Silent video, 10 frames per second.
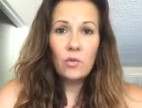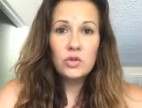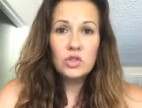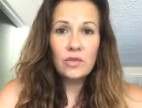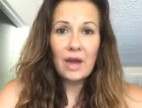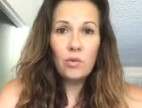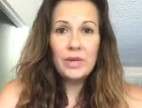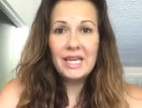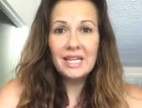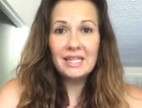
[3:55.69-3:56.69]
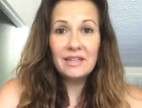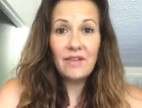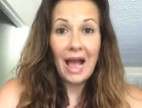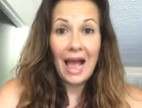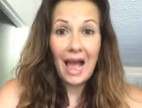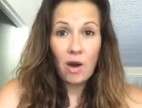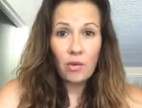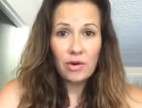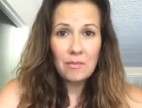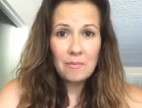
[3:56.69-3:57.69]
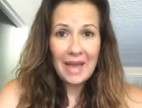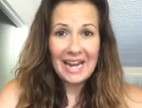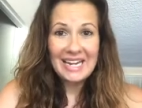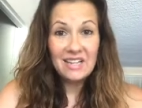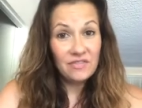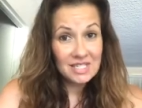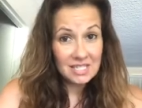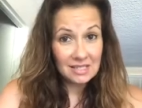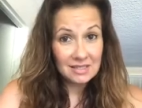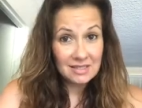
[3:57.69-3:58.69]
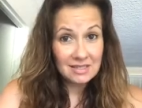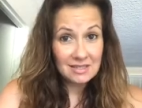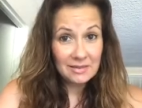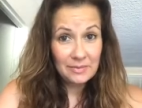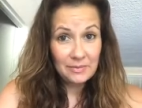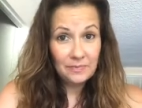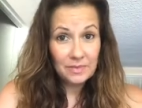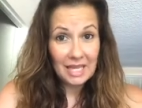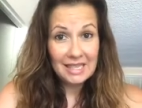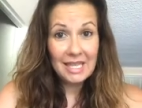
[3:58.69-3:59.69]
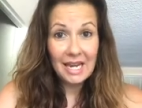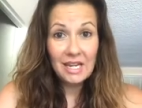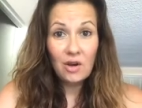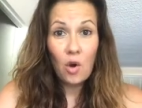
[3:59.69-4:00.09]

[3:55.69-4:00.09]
so that we can live our magnificence. Letting